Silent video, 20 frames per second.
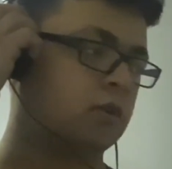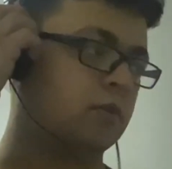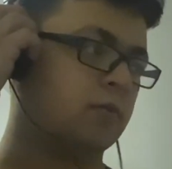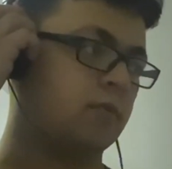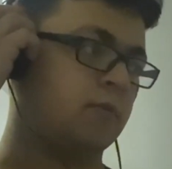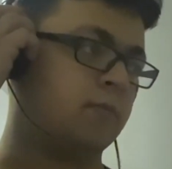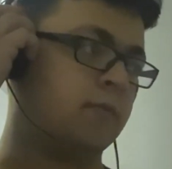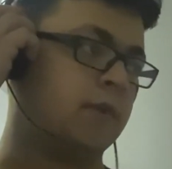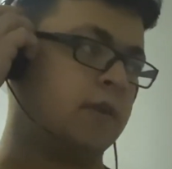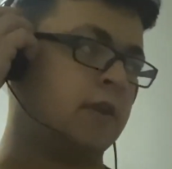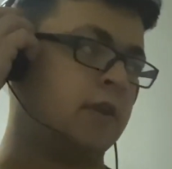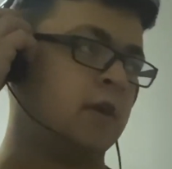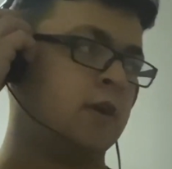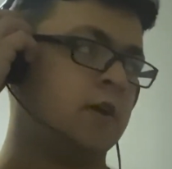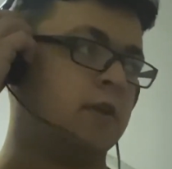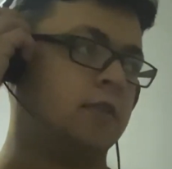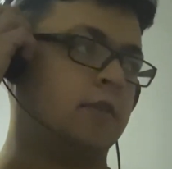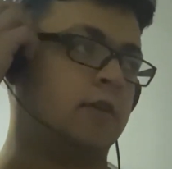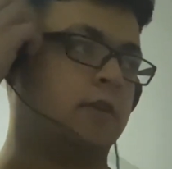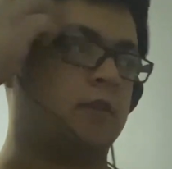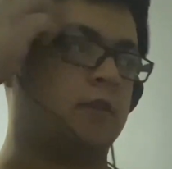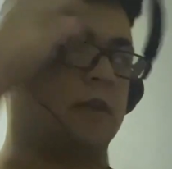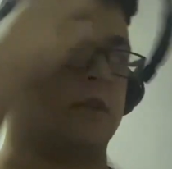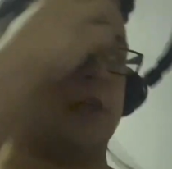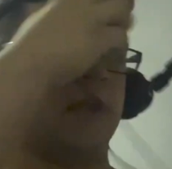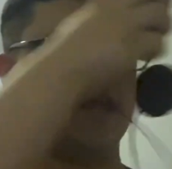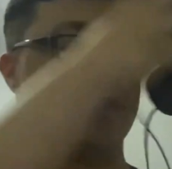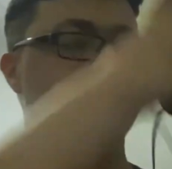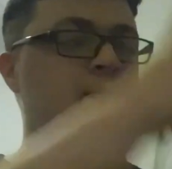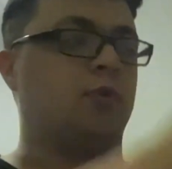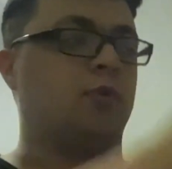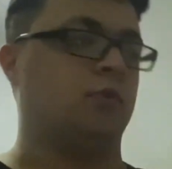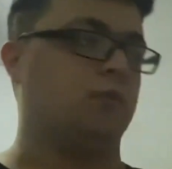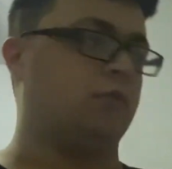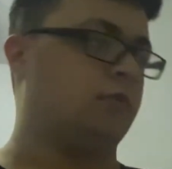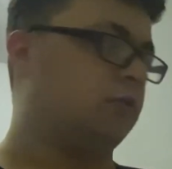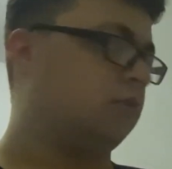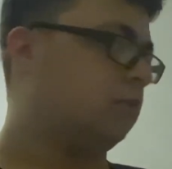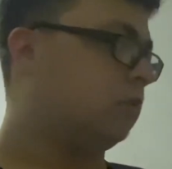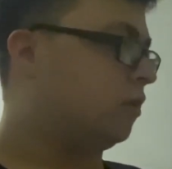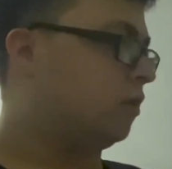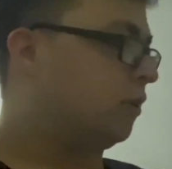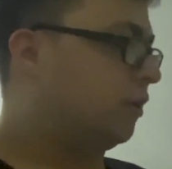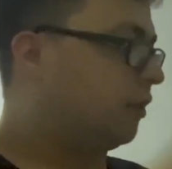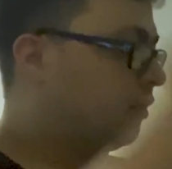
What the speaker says: I mean, the cable on the